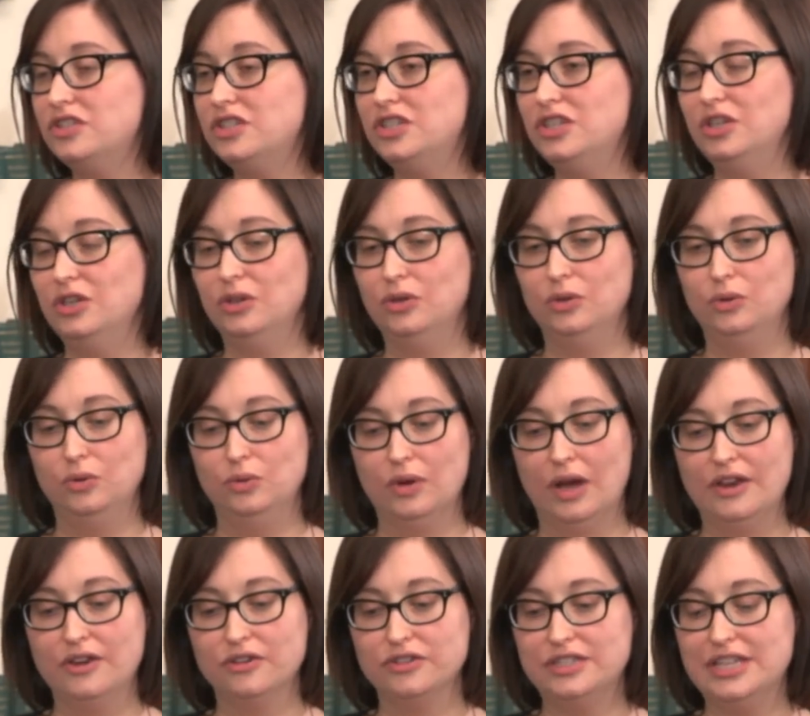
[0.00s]
to
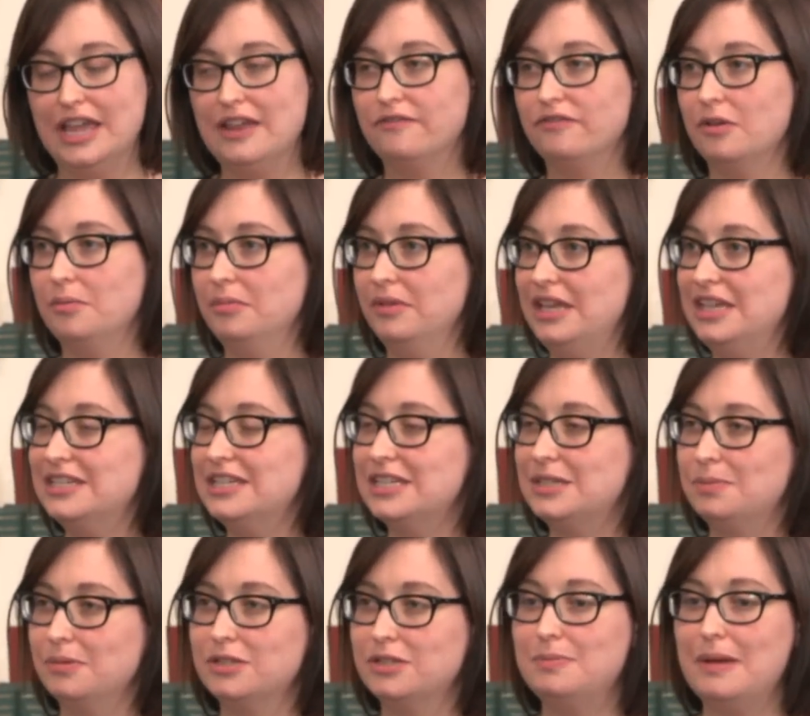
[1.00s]
understand from Lisa's
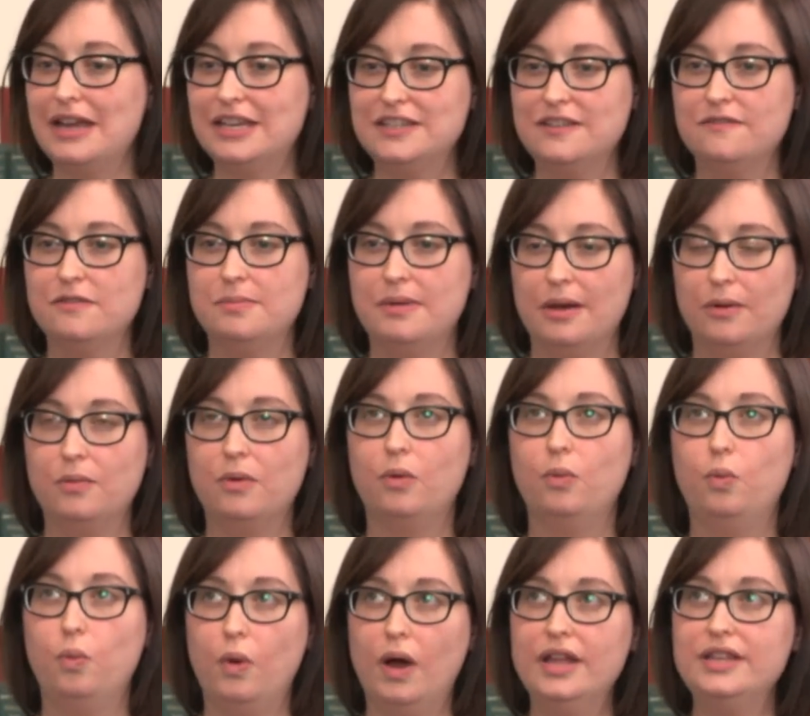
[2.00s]
perspective about, well,
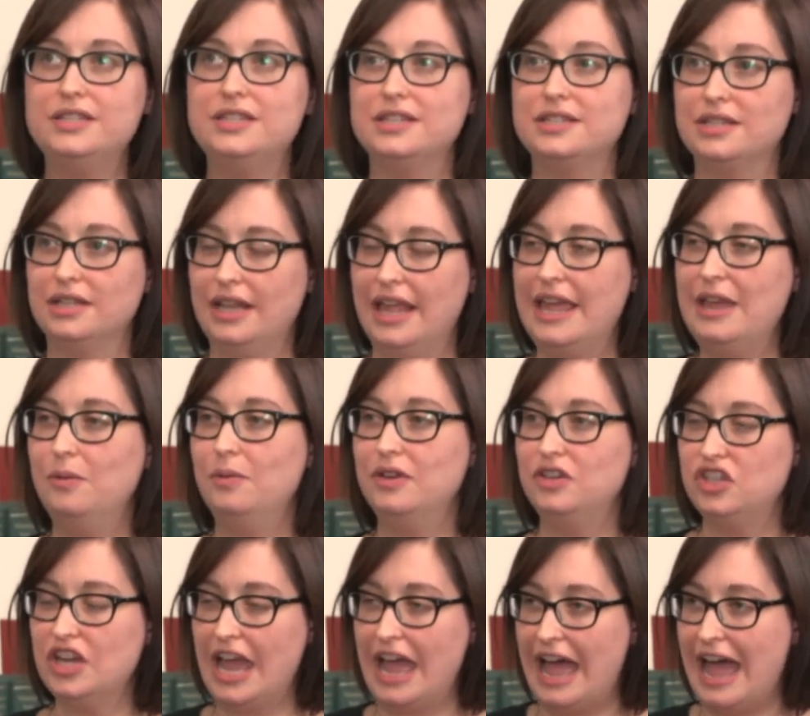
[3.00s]
what does
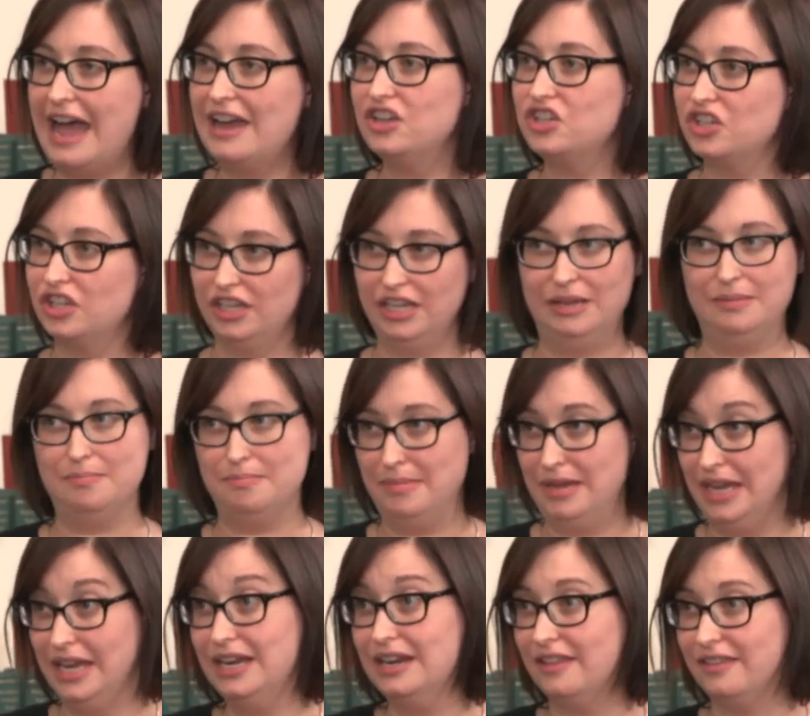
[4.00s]
language actually
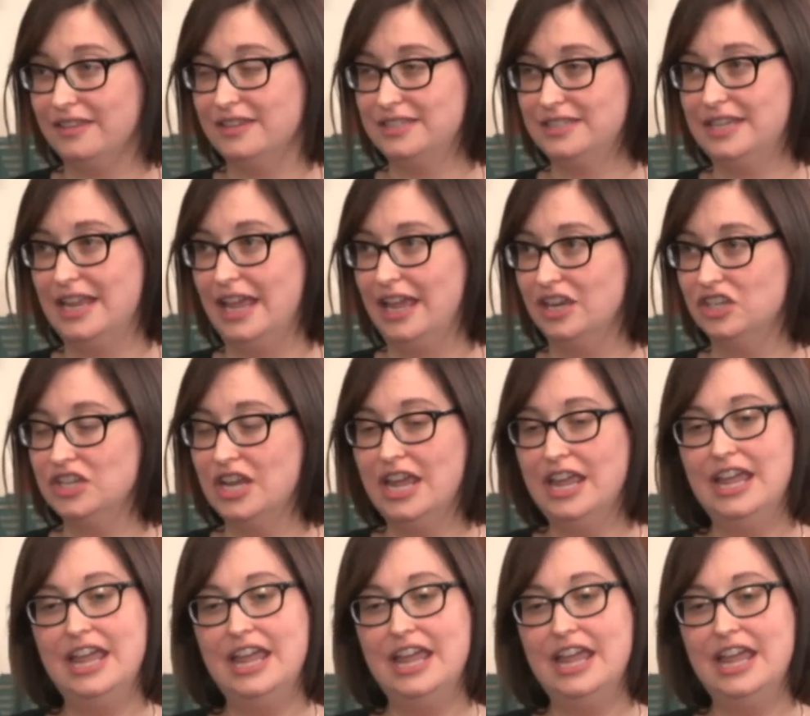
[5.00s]
mean at this stage?